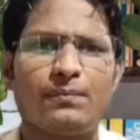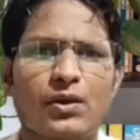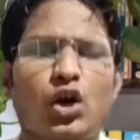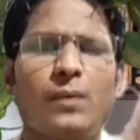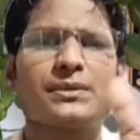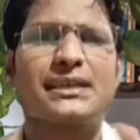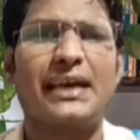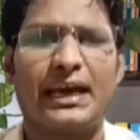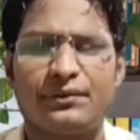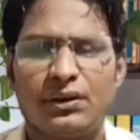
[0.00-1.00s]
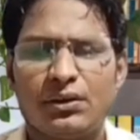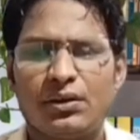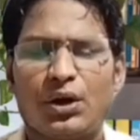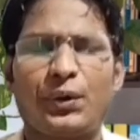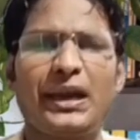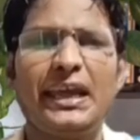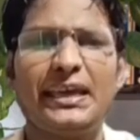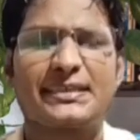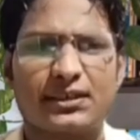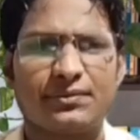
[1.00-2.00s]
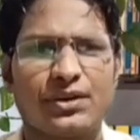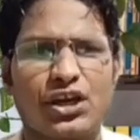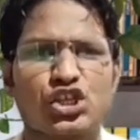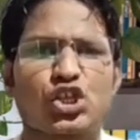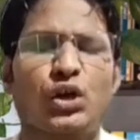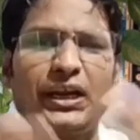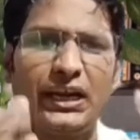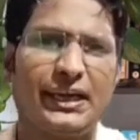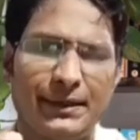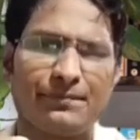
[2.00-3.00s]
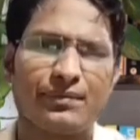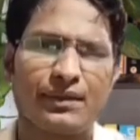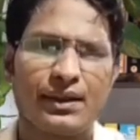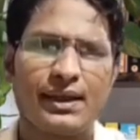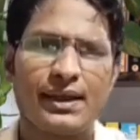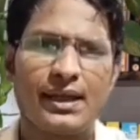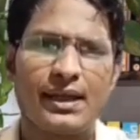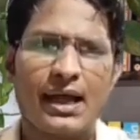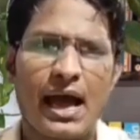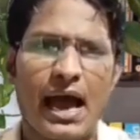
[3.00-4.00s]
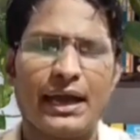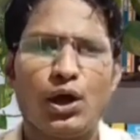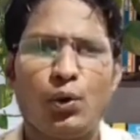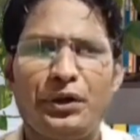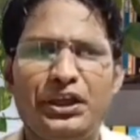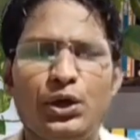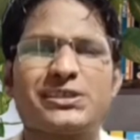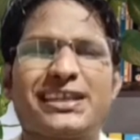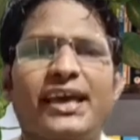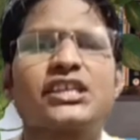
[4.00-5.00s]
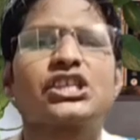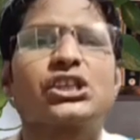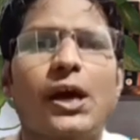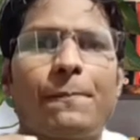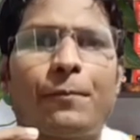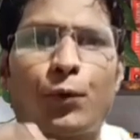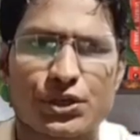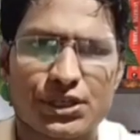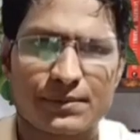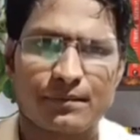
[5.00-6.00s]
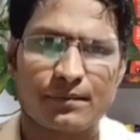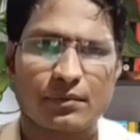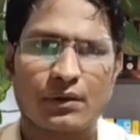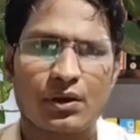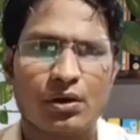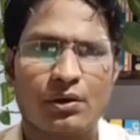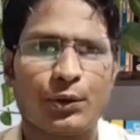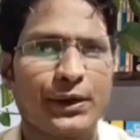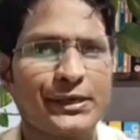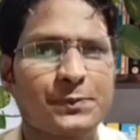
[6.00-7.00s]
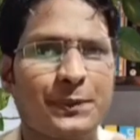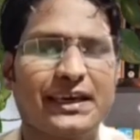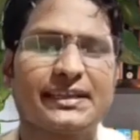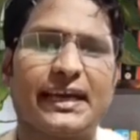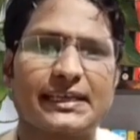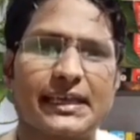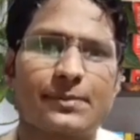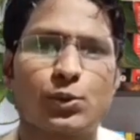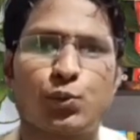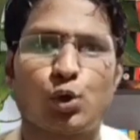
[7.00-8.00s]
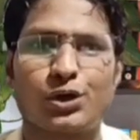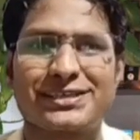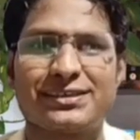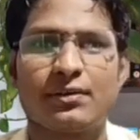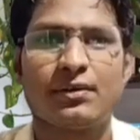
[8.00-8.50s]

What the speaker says: comes and released suddenly, and we use the extra force for speaking that types of words.